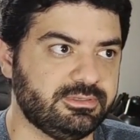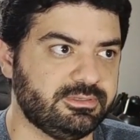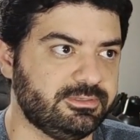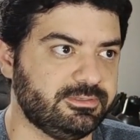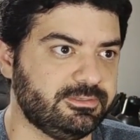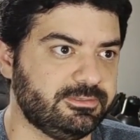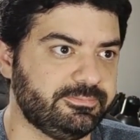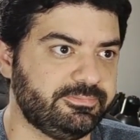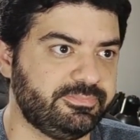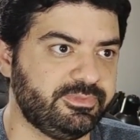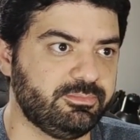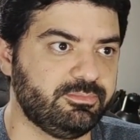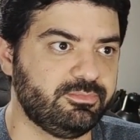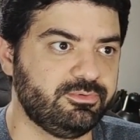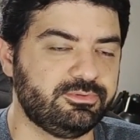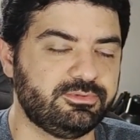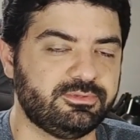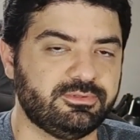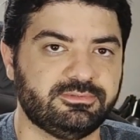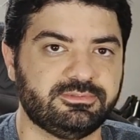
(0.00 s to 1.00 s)
the
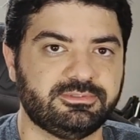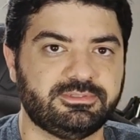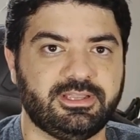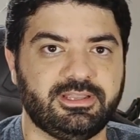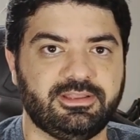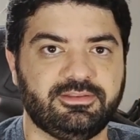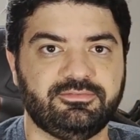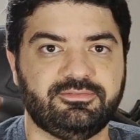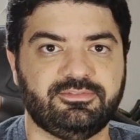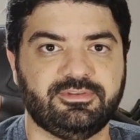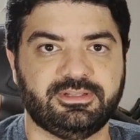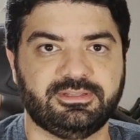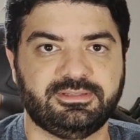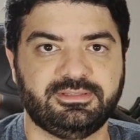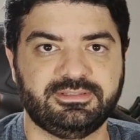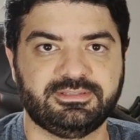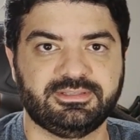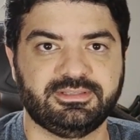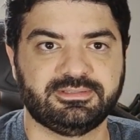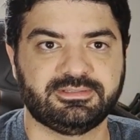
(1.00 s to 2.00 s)
buttons have a
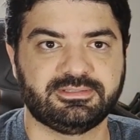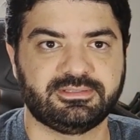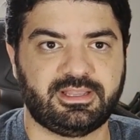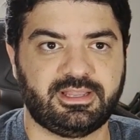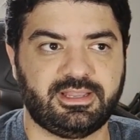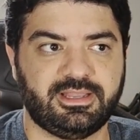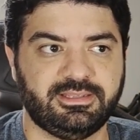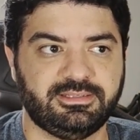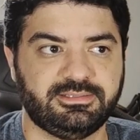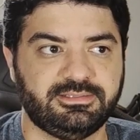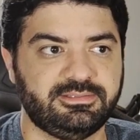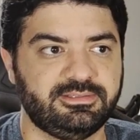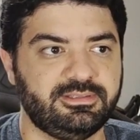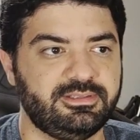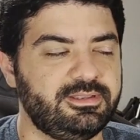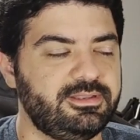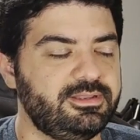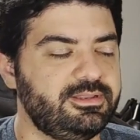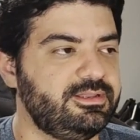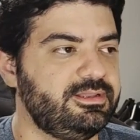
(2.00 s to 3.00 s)
decent size,
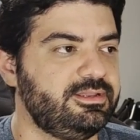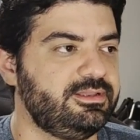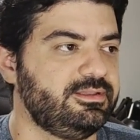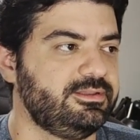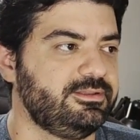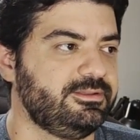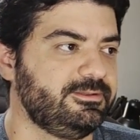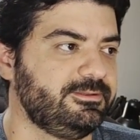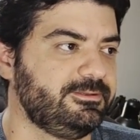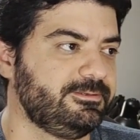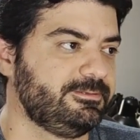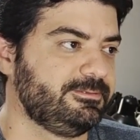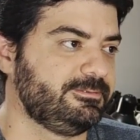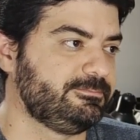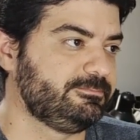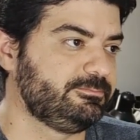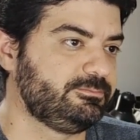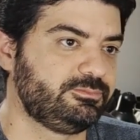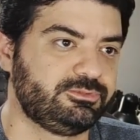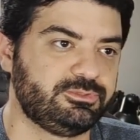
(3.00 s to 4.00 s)

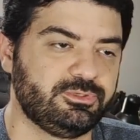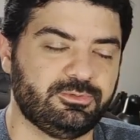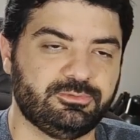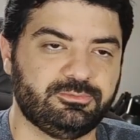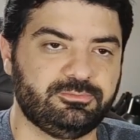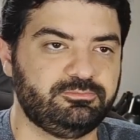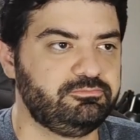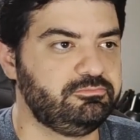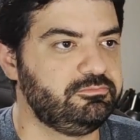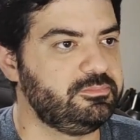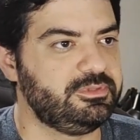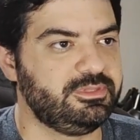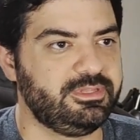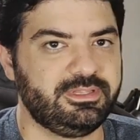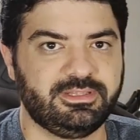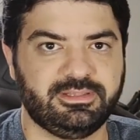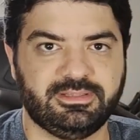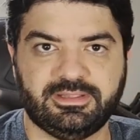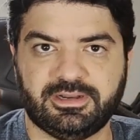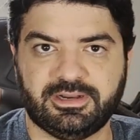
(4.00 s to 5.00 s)
so
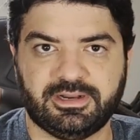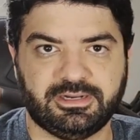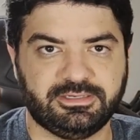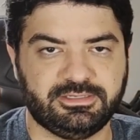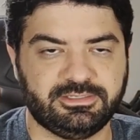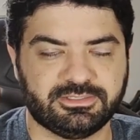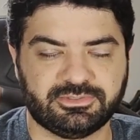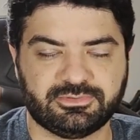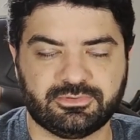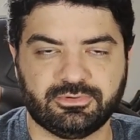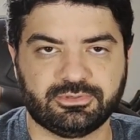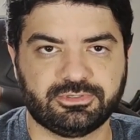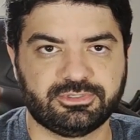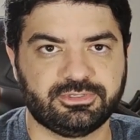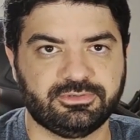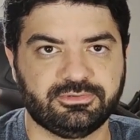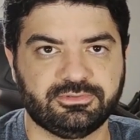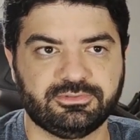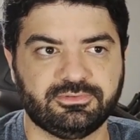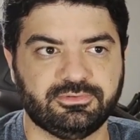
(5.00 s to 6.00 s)
there are
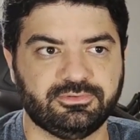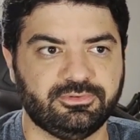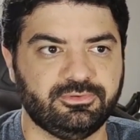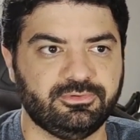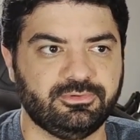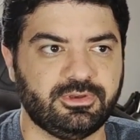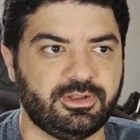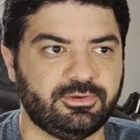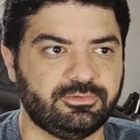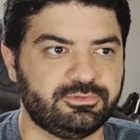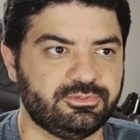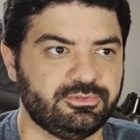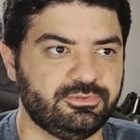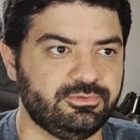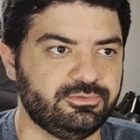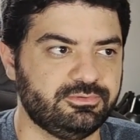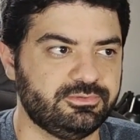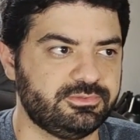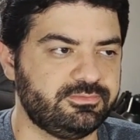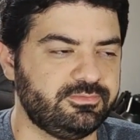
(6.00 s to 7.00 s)
instructions on you how to
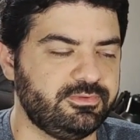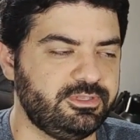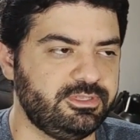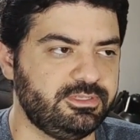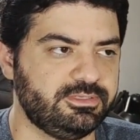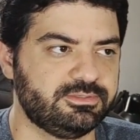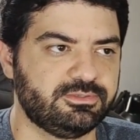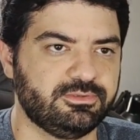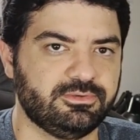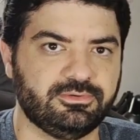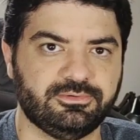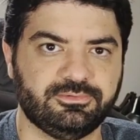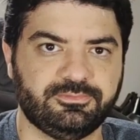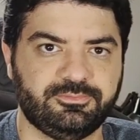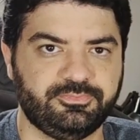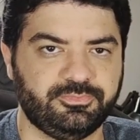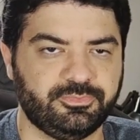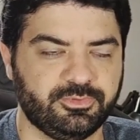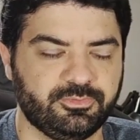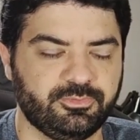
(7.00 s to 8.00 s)
use things, so
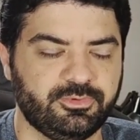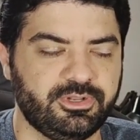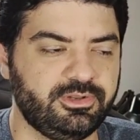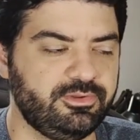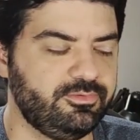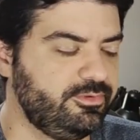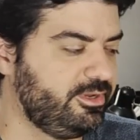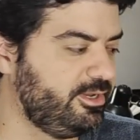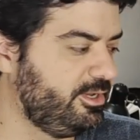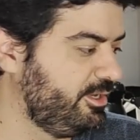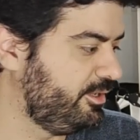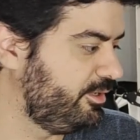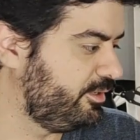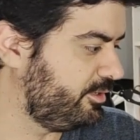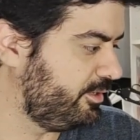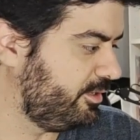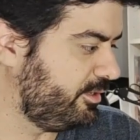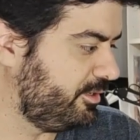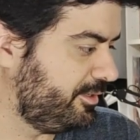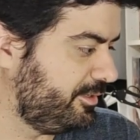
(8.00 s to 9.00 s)
really
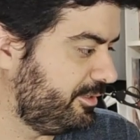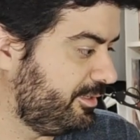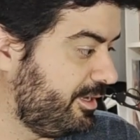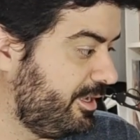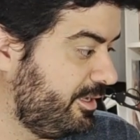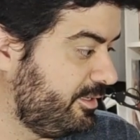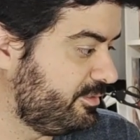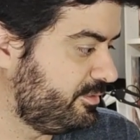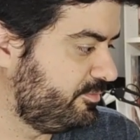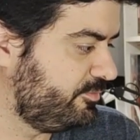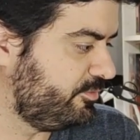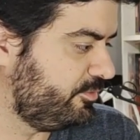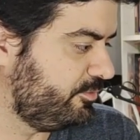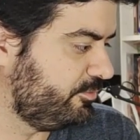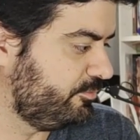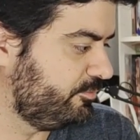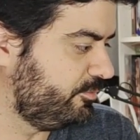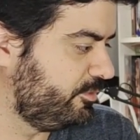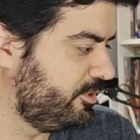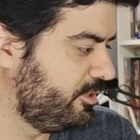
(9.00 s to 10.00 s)
nice
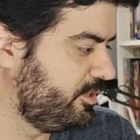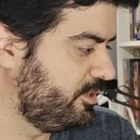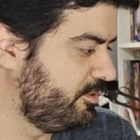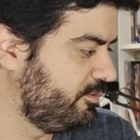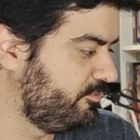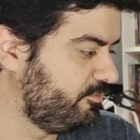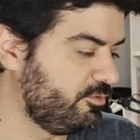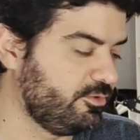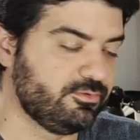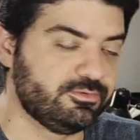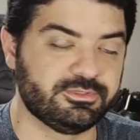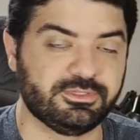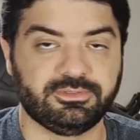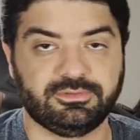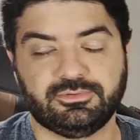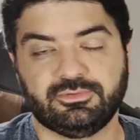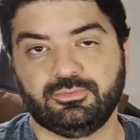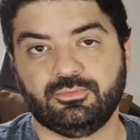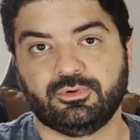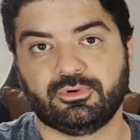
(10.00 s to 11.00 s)
from
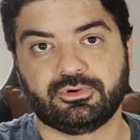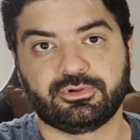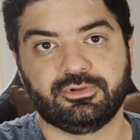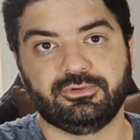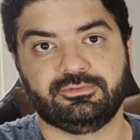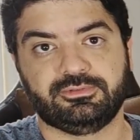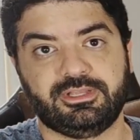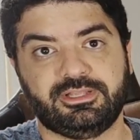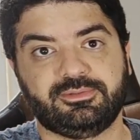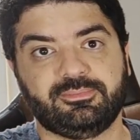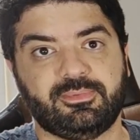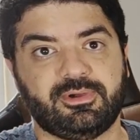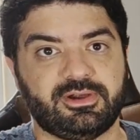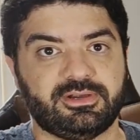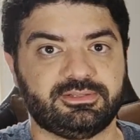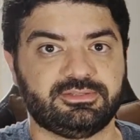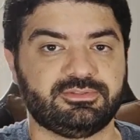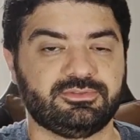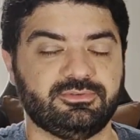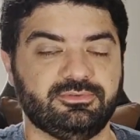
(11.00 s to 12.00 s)
Phrozen to work on that
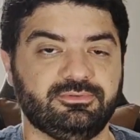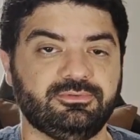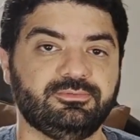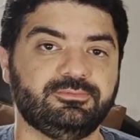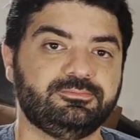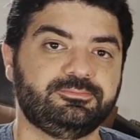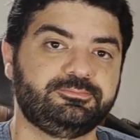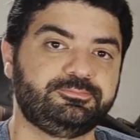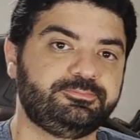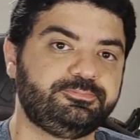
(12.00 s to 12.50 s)
part too.